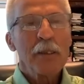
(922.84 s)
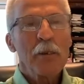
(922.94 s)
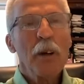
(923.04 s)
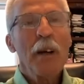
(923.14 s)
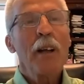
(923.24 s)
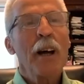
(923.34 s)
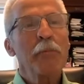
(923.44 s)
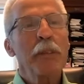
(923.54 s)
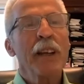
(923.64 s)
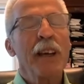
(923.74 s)
Well, I
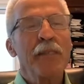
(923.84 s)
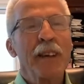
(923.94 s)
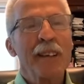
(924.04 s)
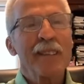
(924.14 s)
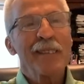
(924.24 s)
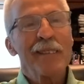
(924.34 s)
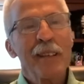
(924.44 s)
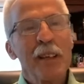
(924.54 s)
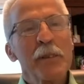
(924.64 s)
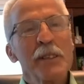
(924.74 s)
believe that
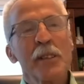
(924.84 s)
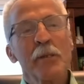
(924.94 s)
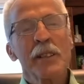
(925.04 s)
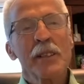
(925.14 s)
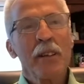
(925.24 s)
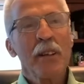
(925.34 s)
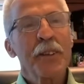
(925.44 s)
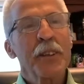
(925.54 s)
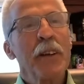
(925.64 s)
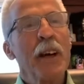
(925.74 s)
it was the
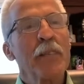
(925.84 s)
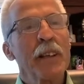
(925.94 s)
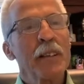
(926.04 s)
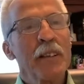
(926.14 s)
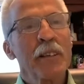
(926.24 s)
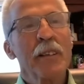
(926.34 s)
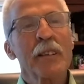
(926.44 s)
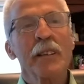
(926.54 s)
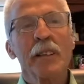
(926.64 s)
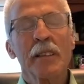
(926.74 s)
result of having
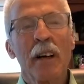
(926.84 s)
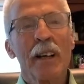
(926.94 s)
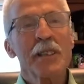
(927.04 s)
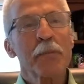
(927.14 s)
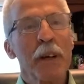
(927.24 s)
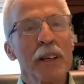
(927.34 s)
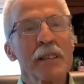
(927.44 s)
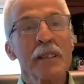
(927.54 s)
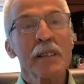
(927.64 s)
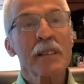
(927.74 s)
learned in God's
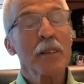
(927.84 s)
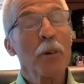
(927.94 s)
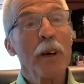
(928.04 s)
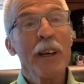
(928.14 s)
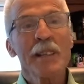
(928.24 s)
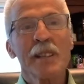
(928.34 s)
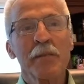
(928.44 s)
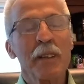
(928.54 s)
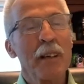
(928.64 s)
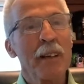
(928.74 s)
presence the ways
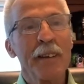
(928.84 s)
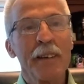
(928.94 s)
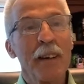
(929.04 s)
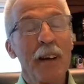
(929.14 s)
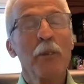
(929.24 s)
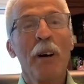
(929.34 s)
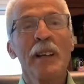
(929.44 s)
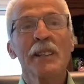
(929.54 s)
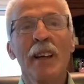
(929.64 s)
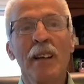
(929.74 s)
of God.
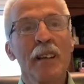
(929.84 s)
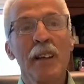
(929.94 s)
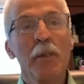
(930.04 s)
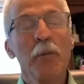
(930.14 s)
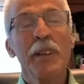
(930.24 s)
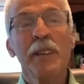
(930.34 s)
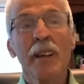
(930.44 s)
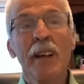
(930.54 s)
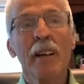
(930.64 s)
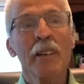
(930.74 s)
Otherwise, he wouldn't
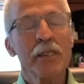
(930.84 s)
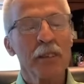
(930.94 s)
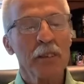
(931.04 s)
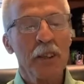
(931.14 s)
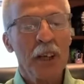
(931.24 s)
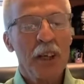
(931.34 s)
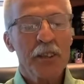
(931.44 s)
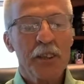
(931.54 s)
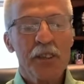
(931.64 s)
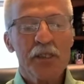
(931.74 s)
dare to,
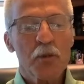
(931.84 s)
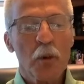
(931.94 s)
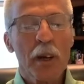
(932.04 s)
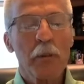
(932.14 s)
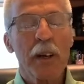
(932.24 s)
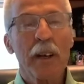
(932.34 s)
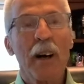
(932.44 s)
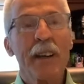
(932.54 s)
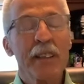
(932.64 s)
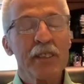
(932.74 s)
to destroy what
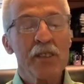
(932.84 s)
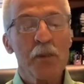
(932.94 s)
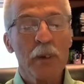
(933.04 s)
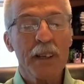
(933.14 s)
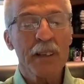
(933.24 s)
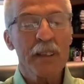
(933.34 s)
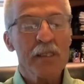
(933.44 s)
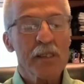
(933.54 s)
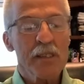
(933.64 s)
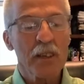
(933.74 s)
God had just written in
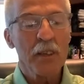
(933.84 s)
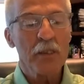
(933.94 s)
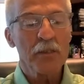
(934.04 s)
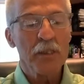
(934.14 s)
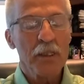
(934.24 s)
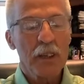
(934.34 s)
stone.